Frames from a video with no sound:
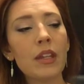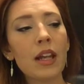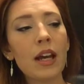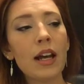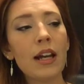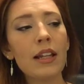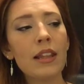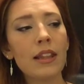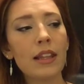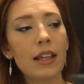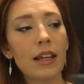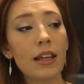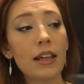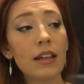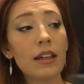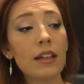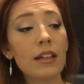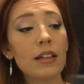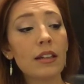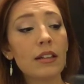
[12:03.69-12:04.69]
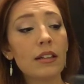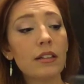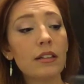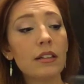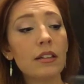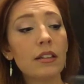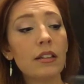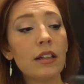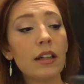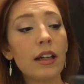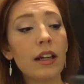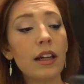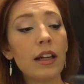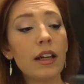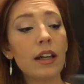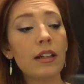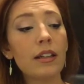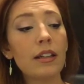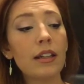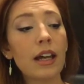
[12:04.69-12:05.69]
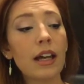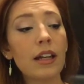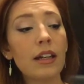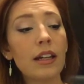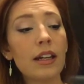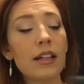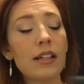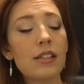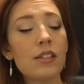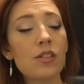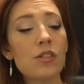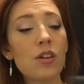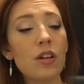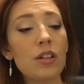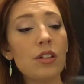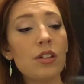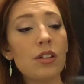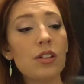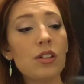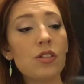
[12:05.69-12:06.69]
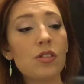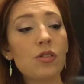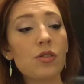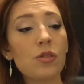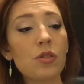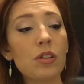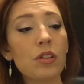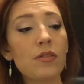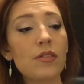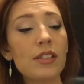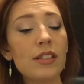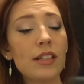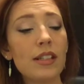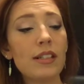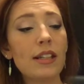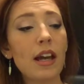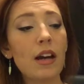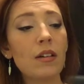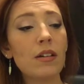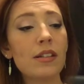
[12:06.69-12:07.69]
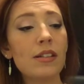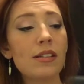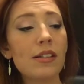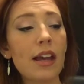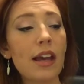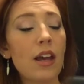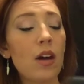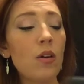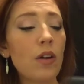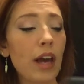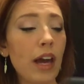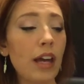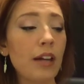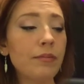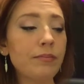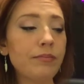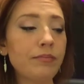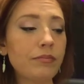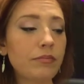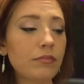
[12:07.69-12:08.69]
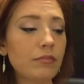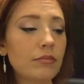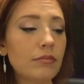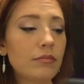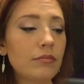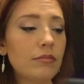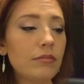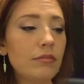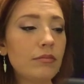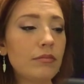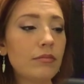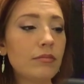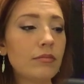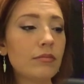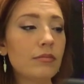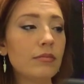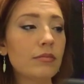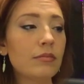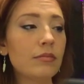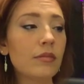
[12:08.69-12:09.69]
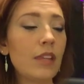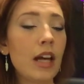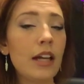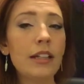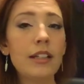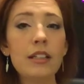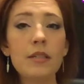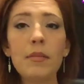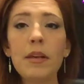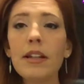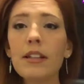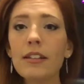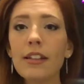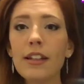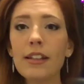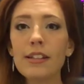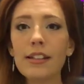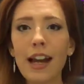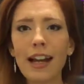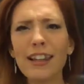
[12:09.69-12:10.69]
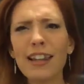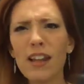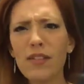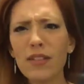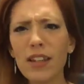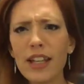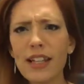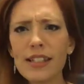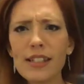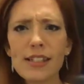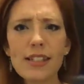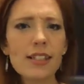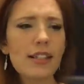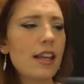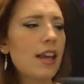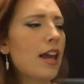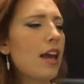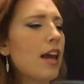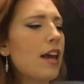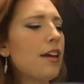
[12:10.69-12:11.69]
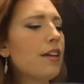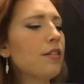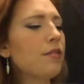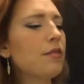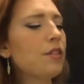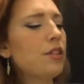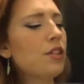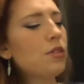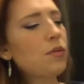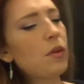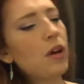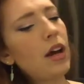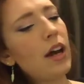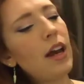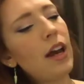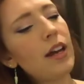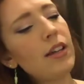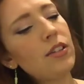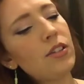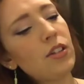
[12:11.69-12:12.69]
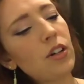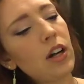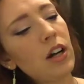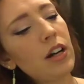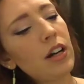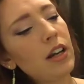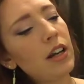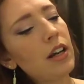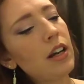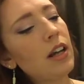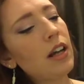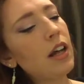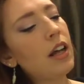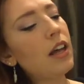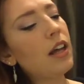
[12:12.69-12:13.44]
I think that it's good to just sort of sit down and say, okay, I need to make a list. I love lists, which is why I started,